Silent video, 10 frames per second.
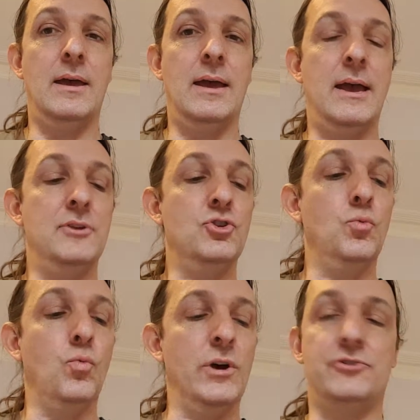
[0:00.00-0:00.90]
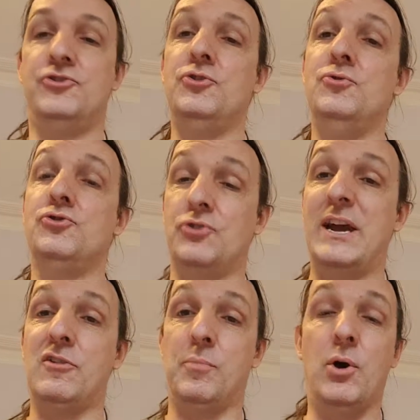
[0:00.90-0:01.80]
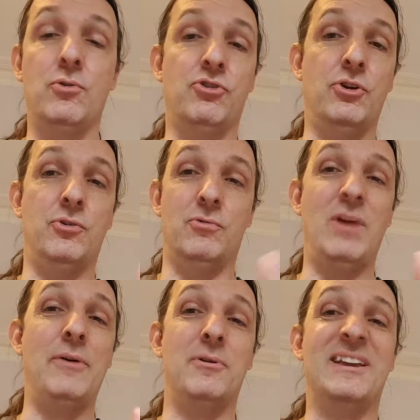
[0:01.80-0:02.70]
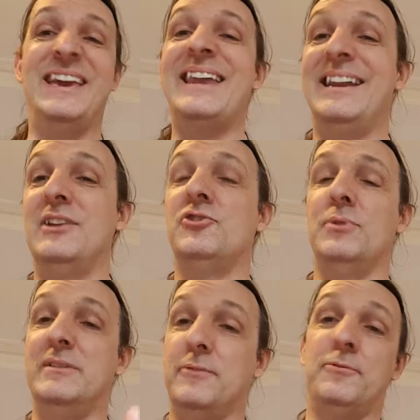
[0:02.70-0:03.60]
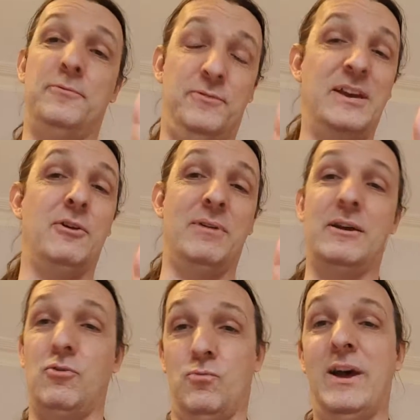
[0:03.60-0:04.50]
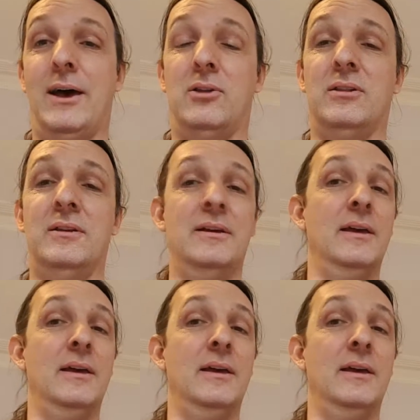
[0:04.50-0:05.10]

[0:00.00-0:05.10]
and you want to transpose it, or rather get it into a different fingering as well,